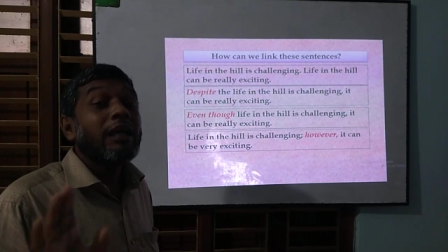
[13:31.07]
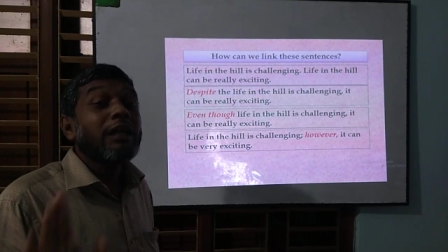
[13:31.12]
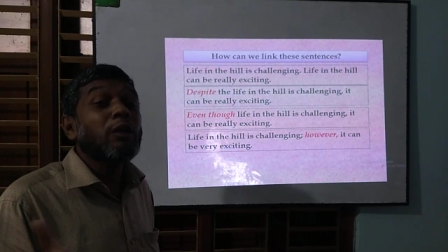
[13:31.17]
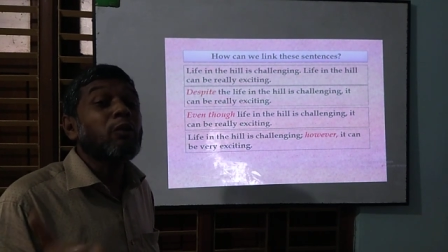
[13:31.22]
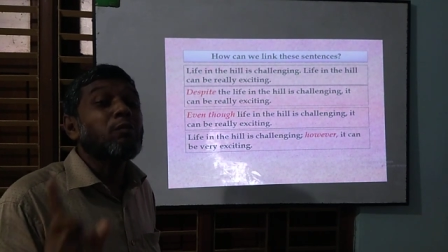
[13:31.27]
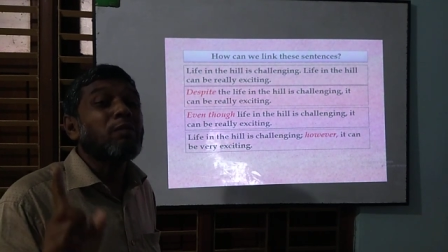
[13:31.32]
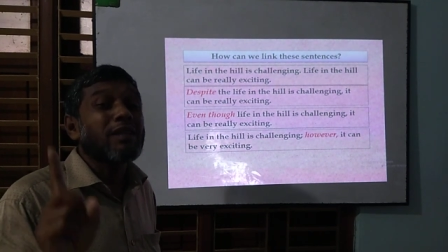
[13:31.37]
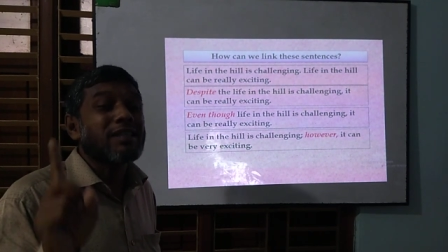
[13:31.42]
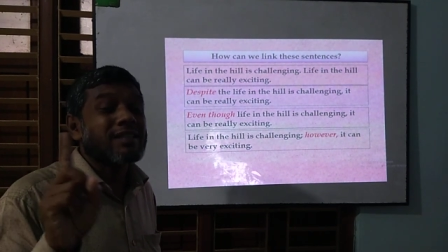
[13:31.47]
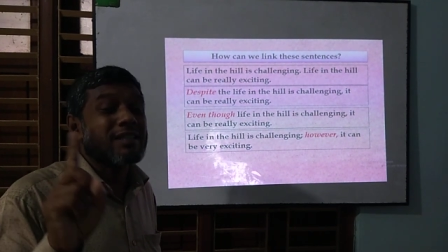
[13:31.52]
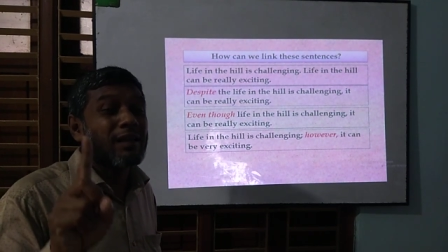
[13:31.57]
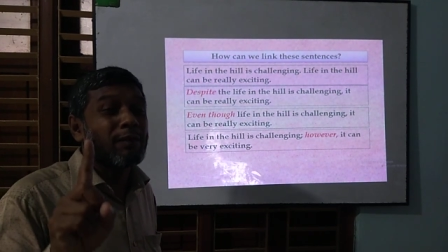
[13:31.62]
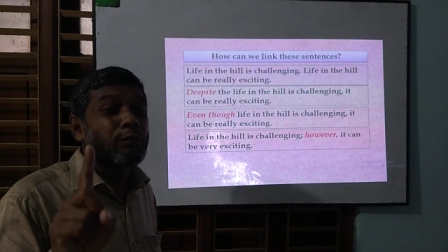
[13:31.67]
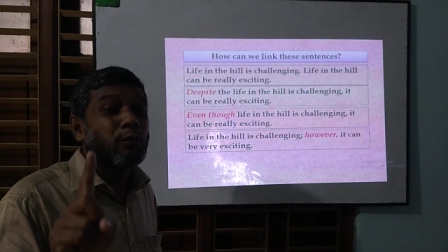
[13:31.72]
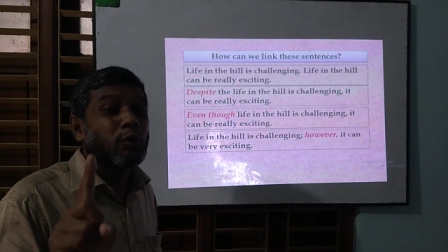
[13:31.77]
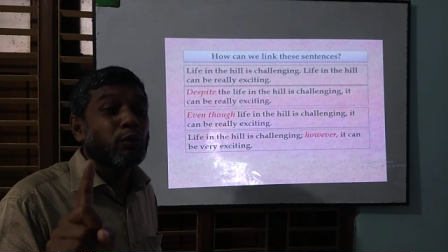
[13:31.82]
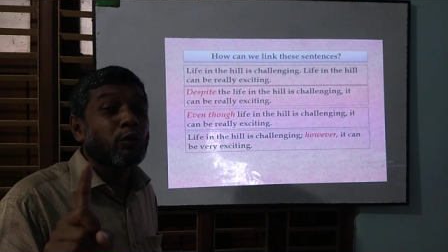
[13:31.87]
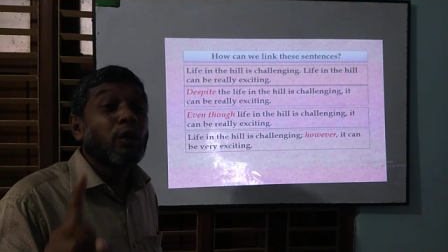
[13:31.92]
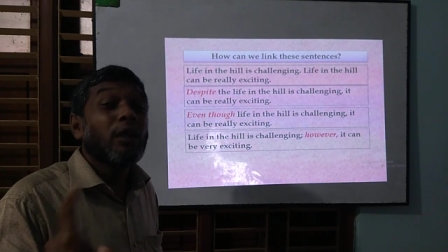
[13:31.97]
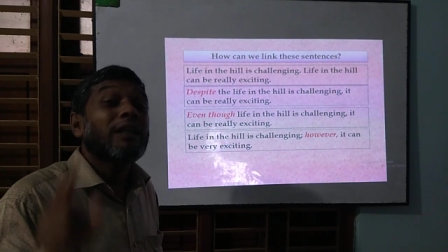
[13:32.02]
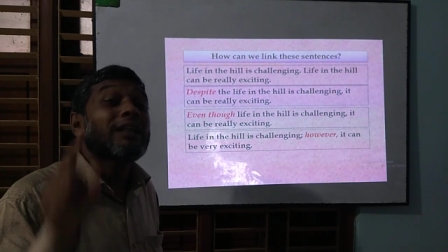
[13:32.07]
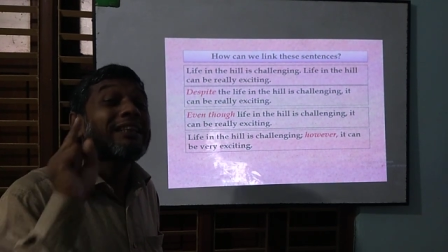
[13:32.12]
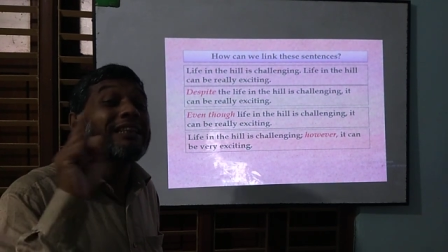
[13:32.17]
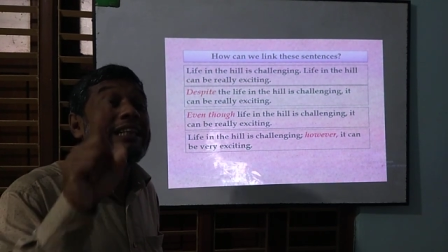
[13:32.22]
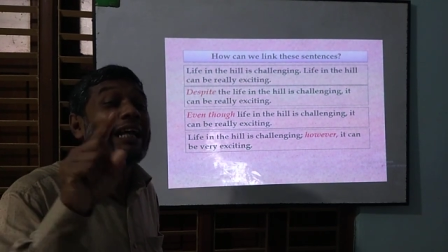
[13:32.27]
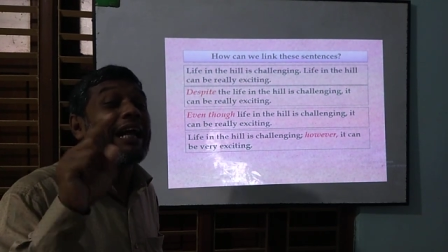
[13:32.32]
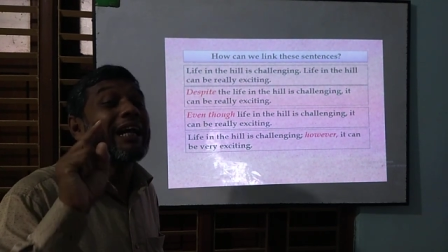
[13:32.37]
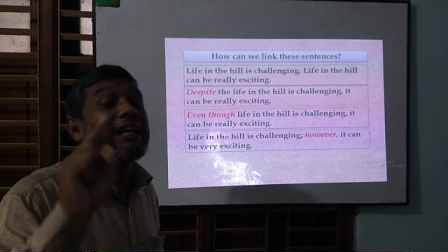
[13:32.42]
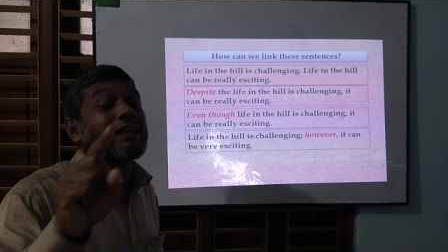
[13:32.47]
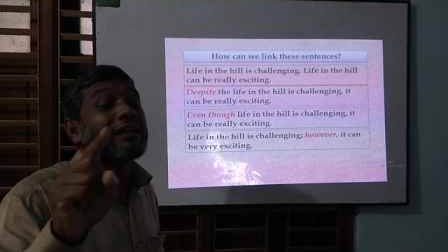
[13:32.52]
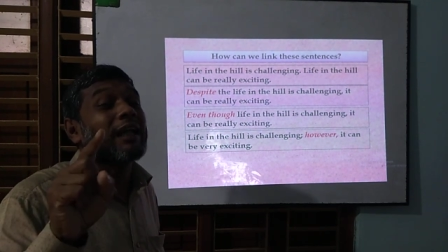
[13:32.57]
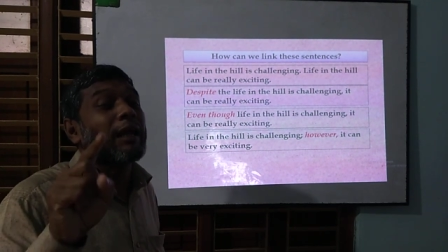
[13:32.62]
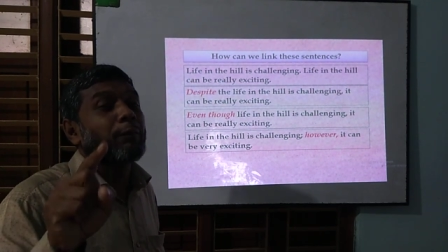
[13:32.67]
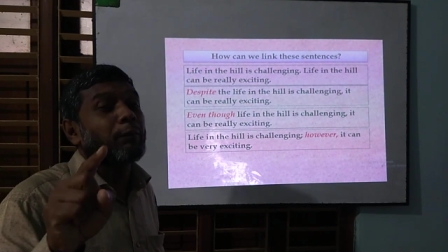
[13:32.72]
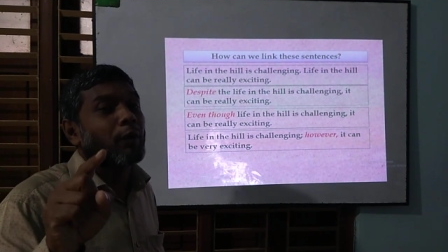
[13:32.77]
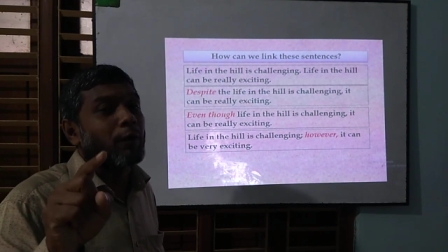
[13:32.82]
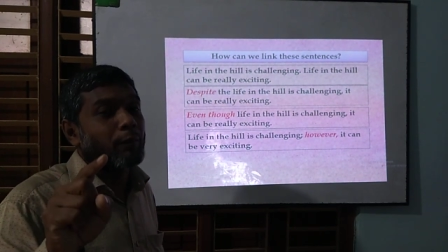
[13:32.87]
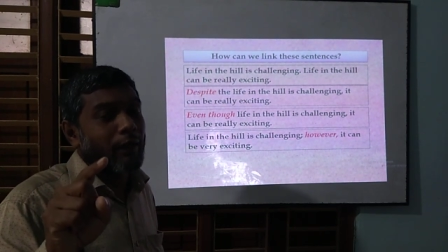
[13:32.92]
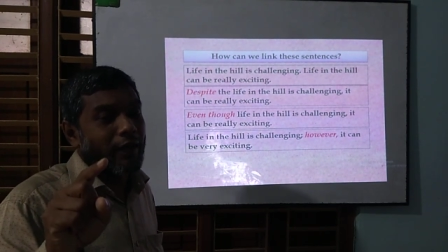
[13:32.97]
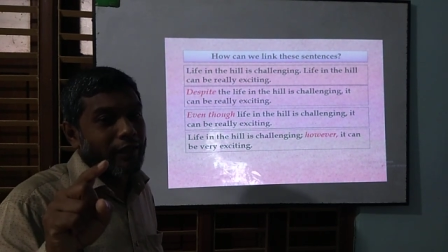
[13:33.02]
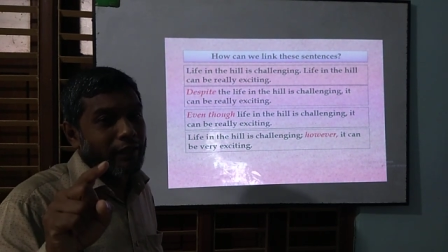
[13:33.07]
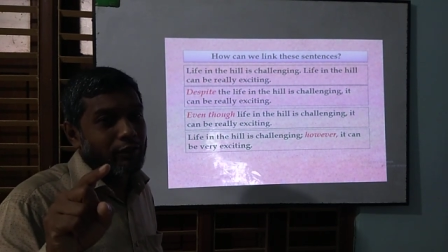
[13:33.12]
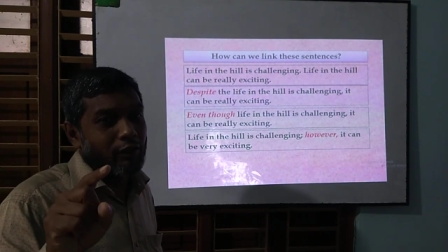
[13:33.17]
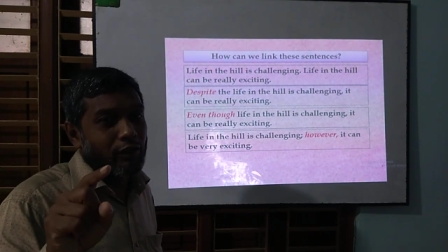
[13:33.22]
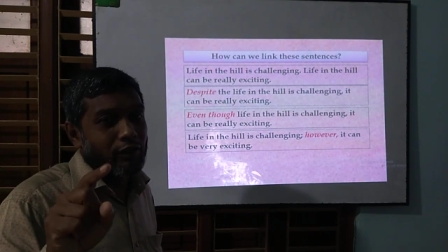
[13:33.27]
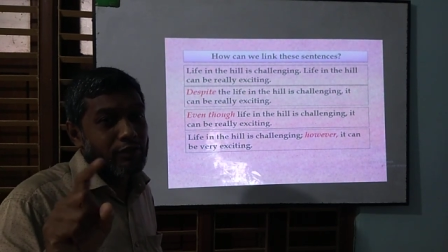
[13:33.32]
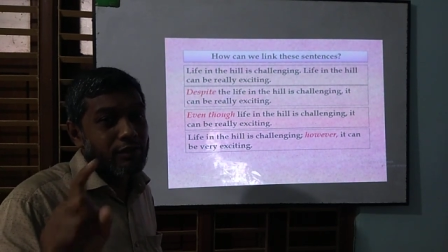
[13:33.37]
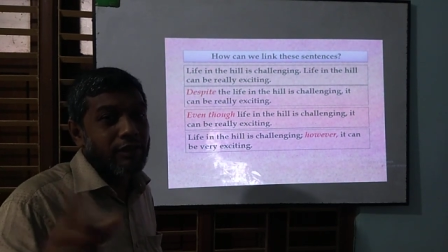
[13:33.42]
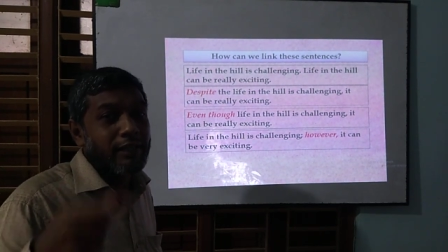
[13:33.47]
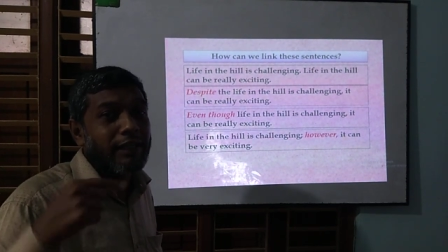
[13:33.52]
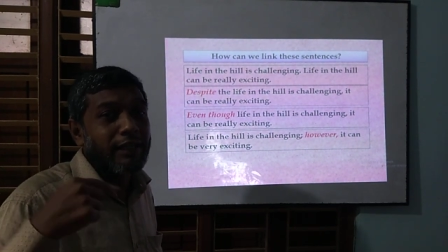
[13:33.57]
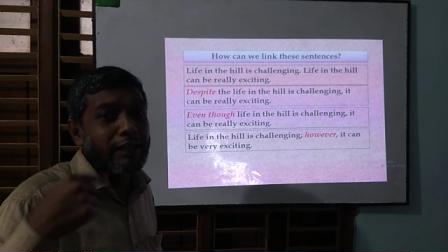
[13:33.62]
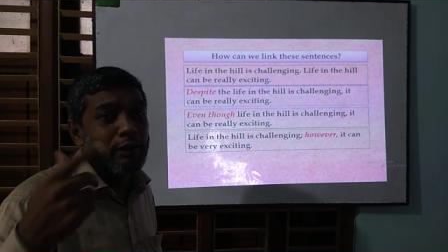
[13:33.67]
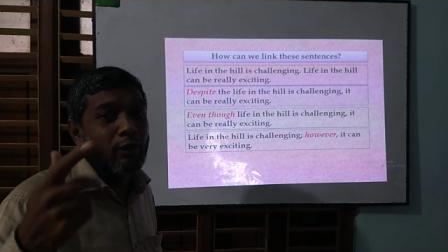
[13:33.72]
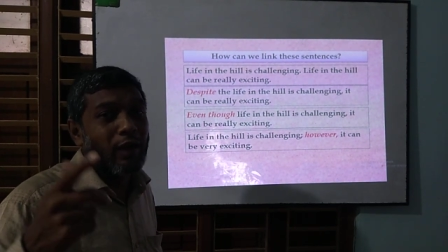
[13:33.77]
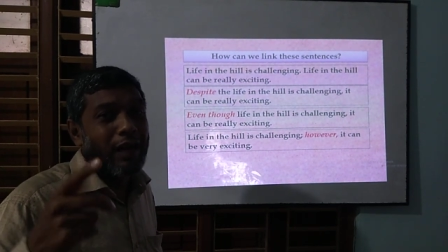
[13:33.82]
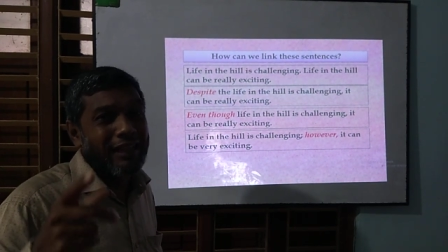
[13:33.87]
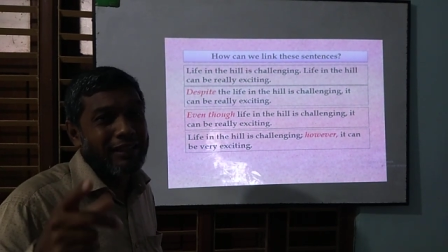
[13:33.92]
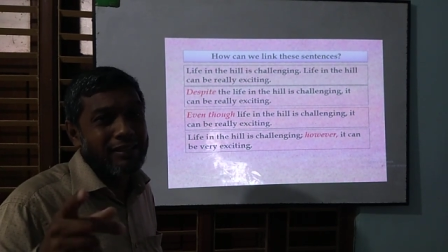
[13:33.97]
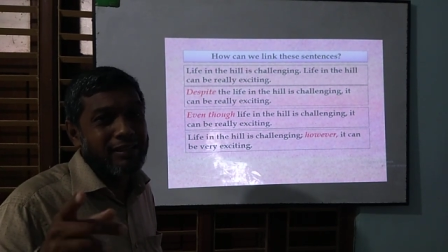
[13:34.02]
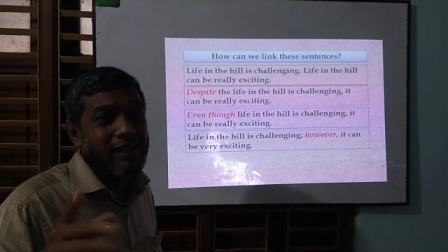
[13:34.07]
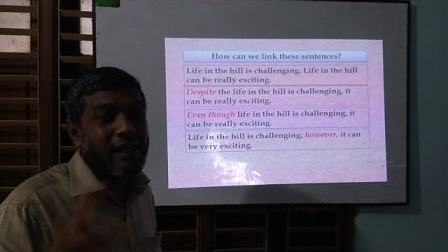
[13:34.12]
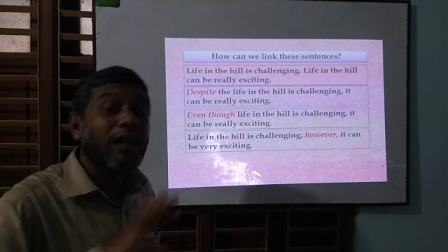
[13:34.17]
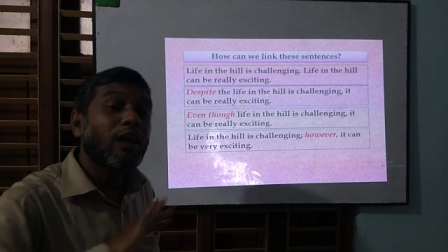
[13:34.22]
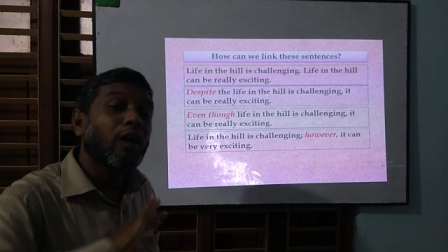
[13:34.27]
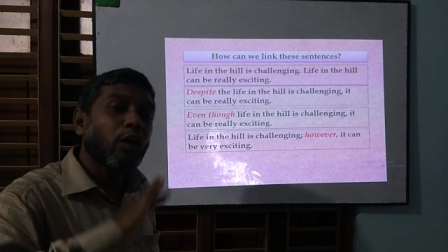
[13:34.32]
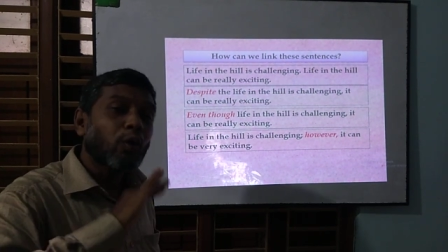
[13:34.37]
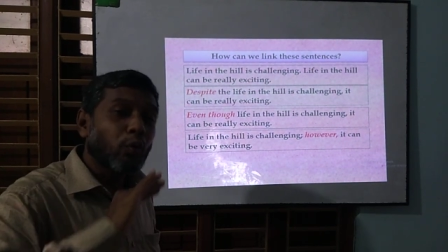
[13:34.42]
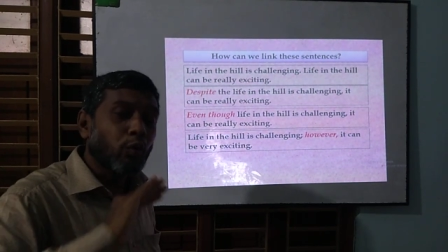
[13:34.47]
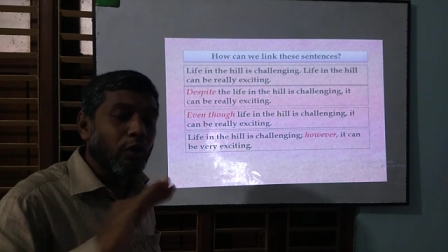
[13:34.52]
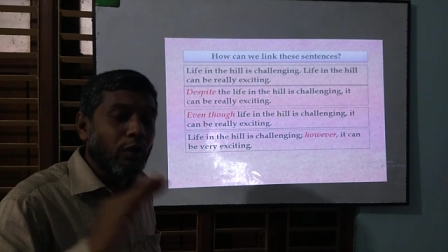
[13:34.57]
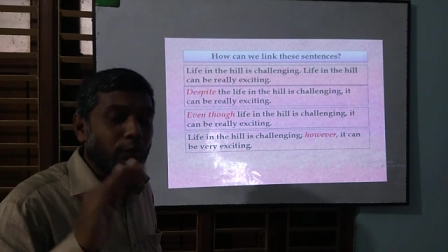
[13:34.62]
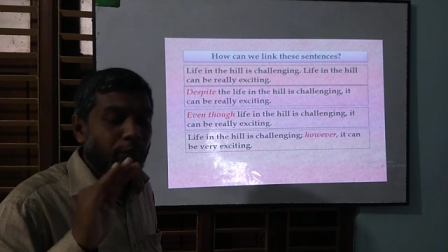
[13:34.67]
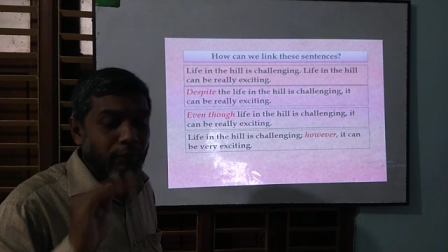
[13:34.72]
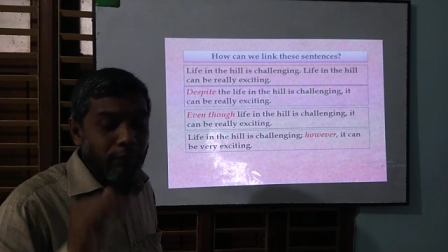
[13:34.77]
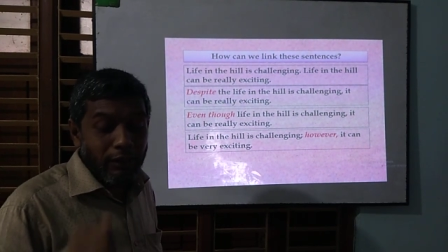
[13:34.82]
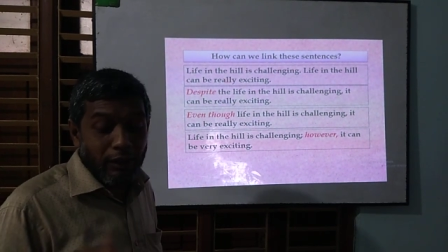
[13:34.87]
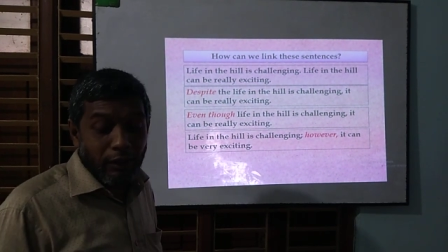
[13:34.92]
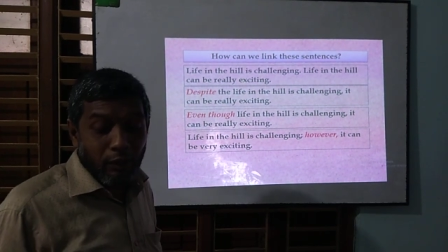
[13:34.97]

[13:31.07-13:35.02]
you must have to that type of connectors, then your answer will be